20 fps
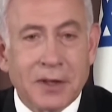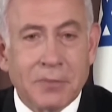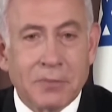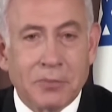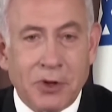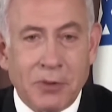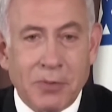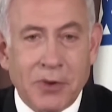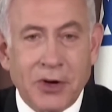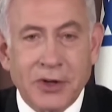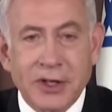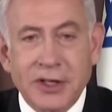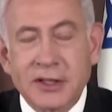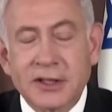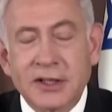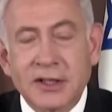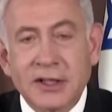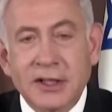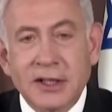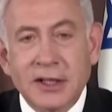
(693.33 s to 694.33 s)

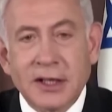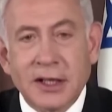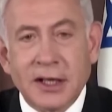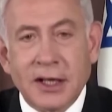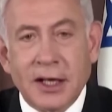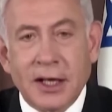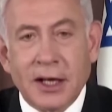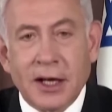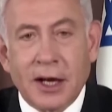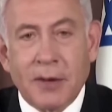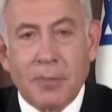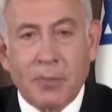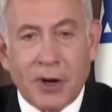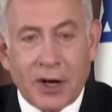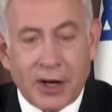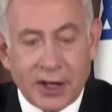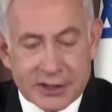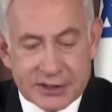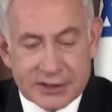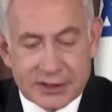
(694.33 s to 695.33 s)
for the
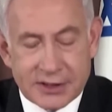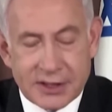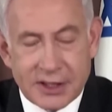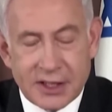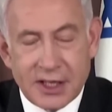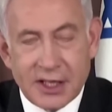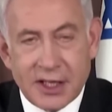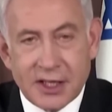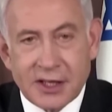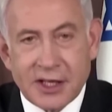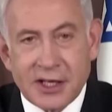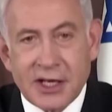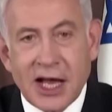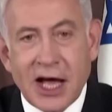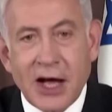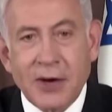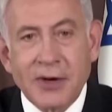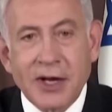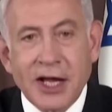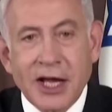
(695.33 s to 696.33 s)
wishes of others.
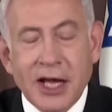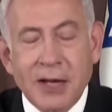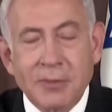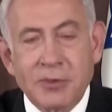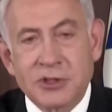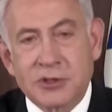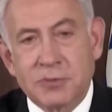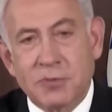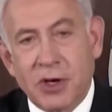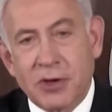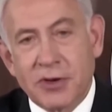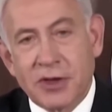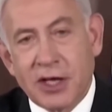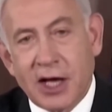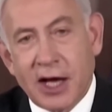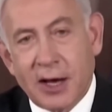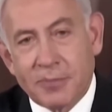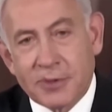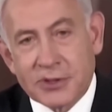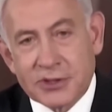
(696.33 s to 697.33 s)
Even the
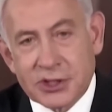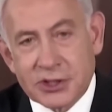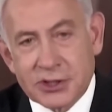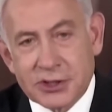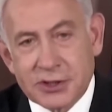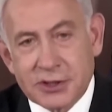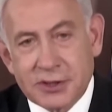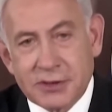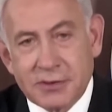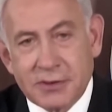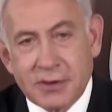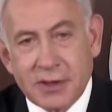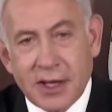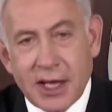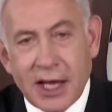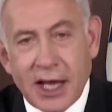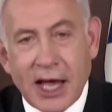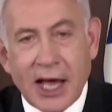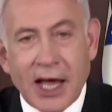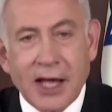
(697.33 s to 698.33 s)
best of friends, he
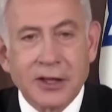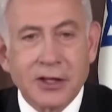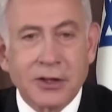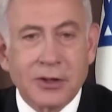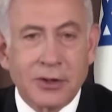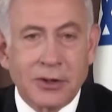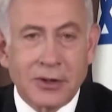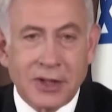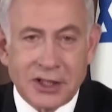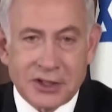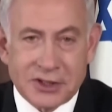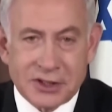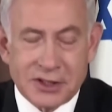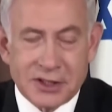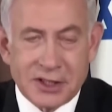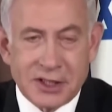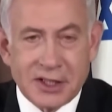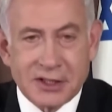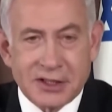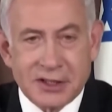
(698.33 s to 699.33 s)
said, referring
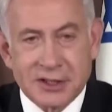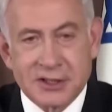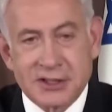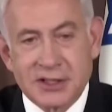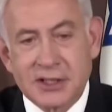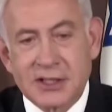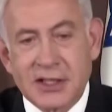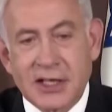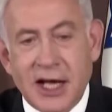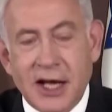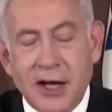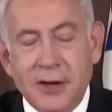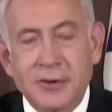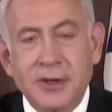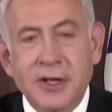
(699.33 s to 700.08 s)
to the United